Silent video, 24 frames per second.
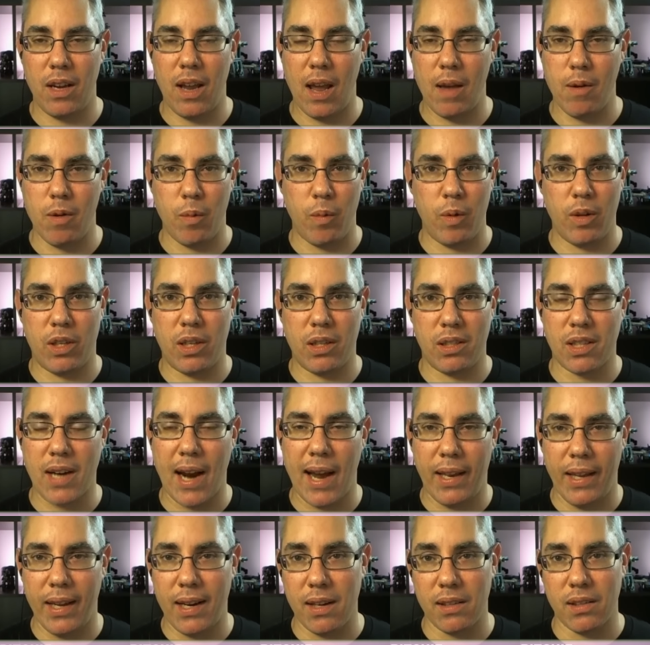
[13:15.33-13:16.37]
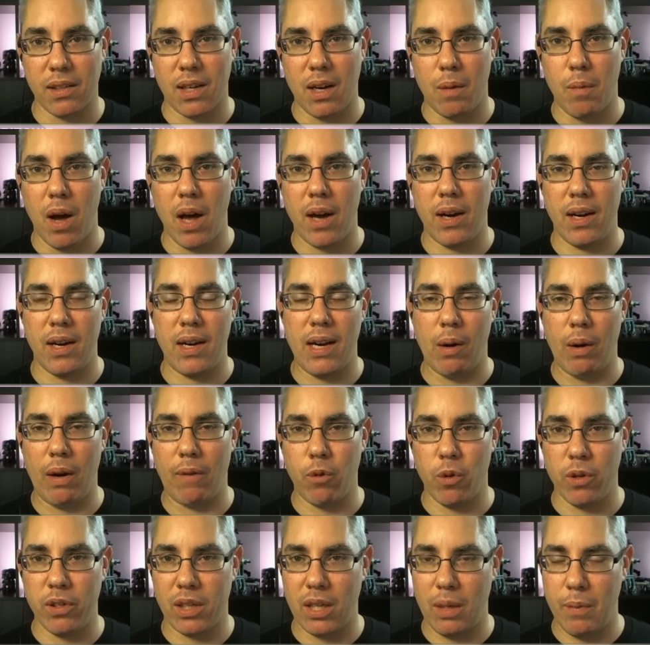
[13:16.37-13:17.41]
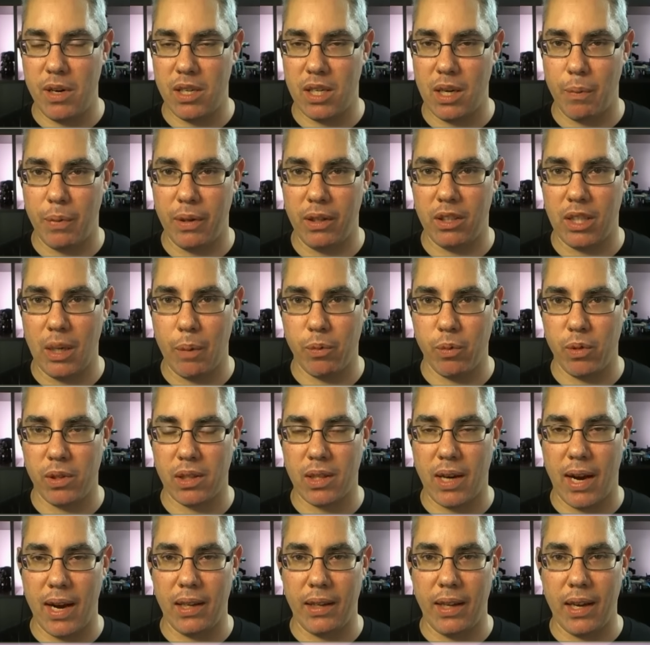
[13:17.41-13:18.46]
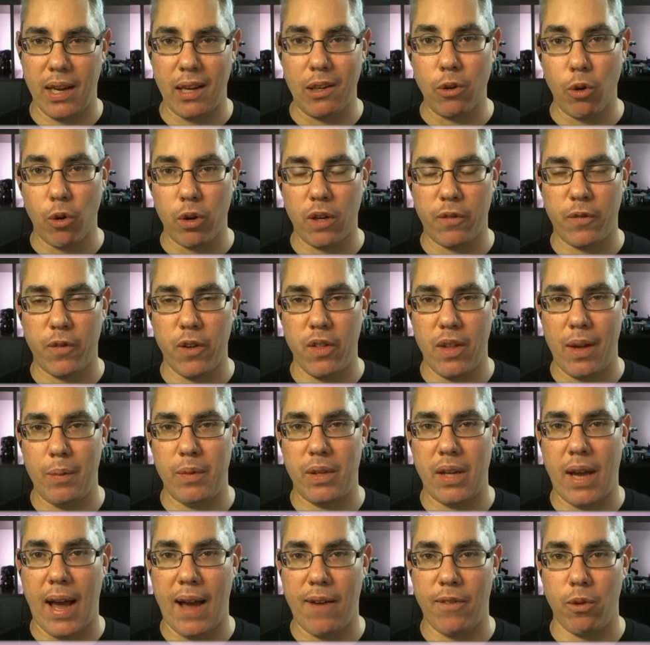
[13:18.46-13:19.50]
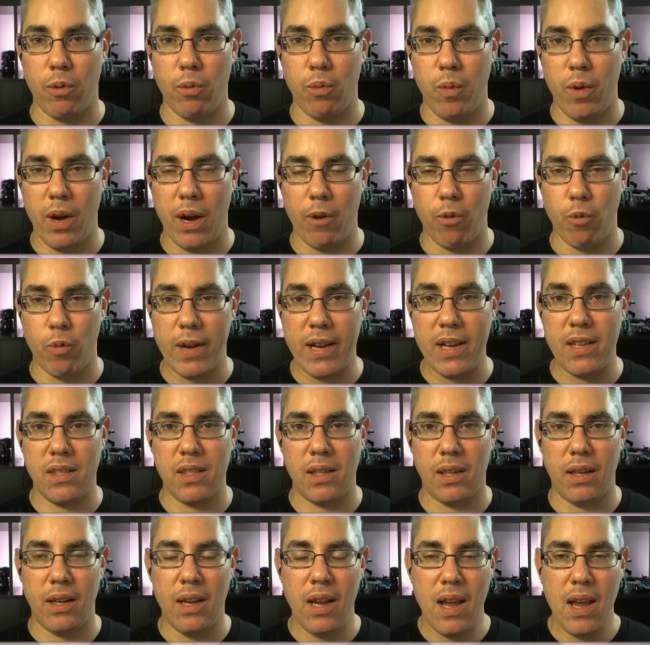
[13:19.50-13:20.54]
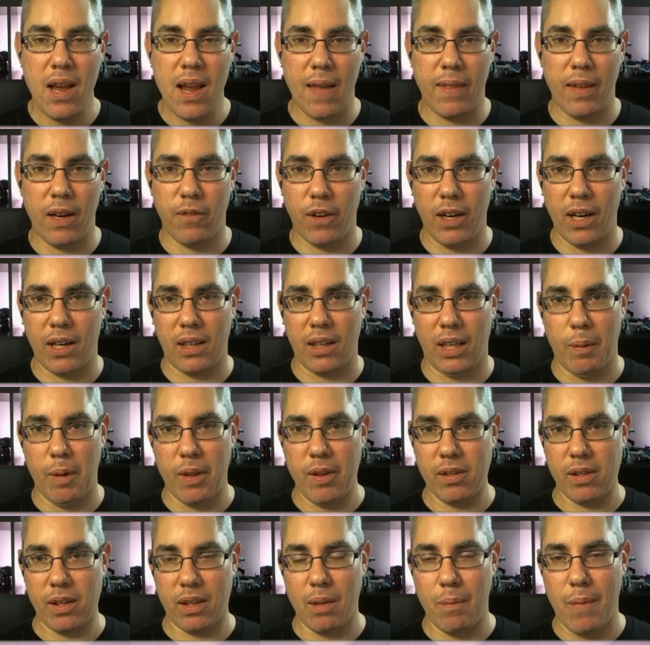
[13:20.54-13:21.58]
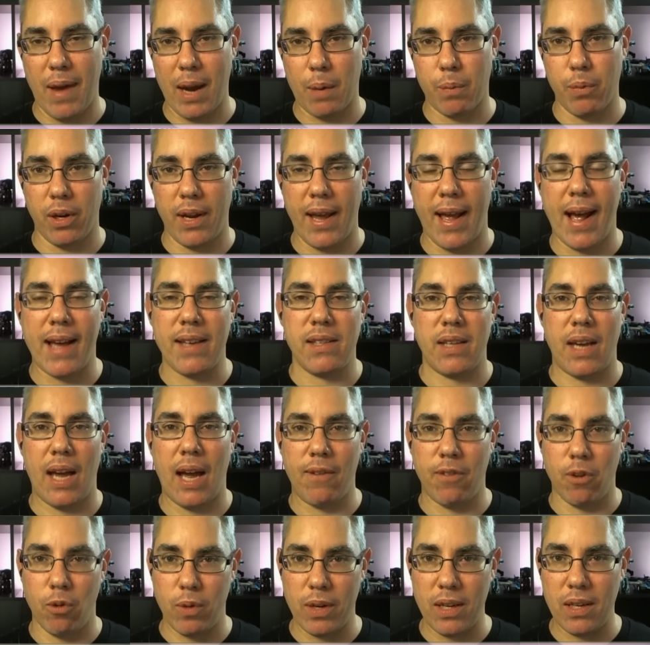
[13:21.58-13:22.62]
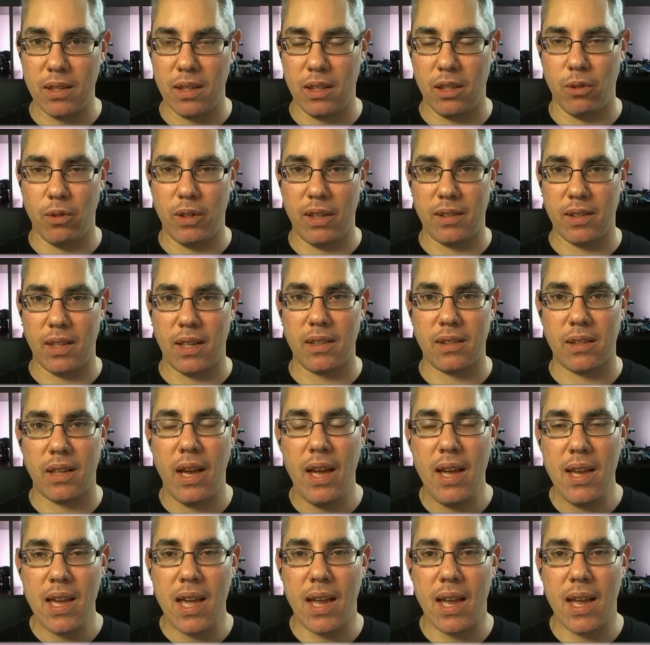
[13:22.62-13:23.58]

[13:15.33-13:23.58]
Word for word: It, Skylake is a commodity now. Everyone's going to be shipping chips with Skylake. In order for them to have a, a reason, and they're very clear about this, like the MacBook has to have a reason to exist.